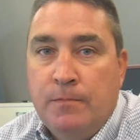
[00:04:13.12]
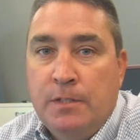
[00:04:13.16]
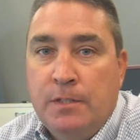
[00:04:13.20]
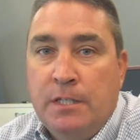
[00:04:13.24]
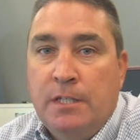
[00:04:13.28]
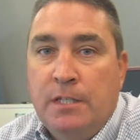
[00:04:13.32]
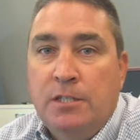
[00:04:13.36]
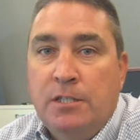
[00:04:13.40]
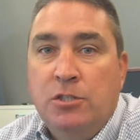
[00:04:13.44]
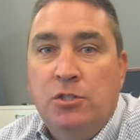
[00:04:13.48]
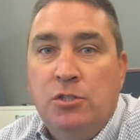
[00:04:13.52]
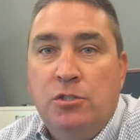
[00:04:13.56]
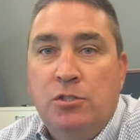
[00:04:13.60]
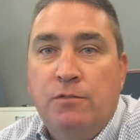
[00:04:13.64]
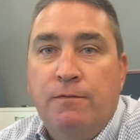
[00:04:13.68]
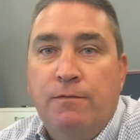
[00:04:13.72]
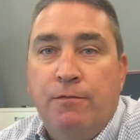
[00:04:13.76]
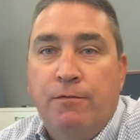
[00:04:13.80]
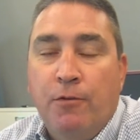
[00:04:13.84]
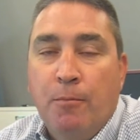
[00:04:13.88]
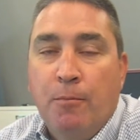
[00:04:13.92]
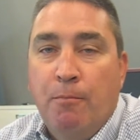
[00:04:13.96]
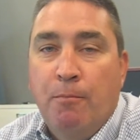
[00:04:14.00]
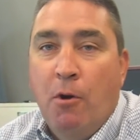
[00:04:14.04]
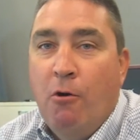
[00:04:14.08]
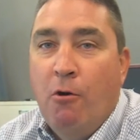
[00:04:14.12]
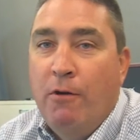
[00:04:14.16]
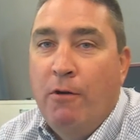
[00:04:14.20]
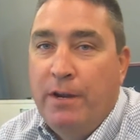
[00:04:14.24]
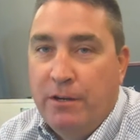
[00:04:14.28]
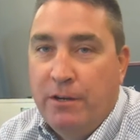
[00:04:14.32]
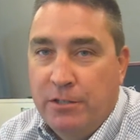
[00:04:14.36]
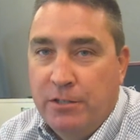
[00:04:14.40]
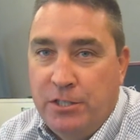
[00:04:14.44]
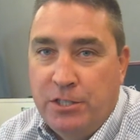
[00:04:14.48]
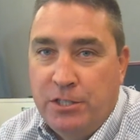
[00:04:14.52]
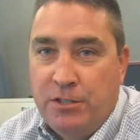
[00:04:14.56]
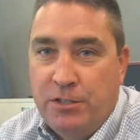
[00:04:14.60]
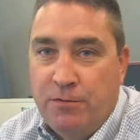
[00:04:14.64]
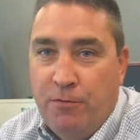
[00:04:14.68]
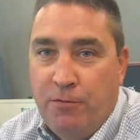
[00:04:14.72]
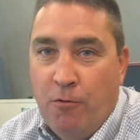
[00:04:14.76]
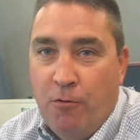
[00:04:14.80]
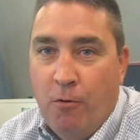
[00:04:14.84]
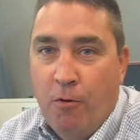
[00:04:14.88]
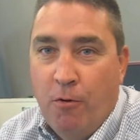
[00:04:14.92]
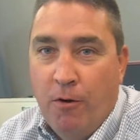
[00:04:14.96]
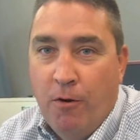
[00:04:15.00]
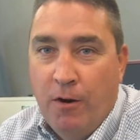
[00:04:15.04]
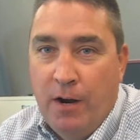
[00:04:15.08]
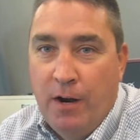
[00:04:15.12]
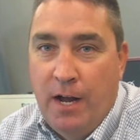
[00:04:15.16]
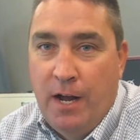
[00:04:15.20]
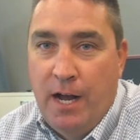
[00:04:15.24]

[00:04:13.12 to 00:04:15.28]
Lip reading: For Boeing, or just for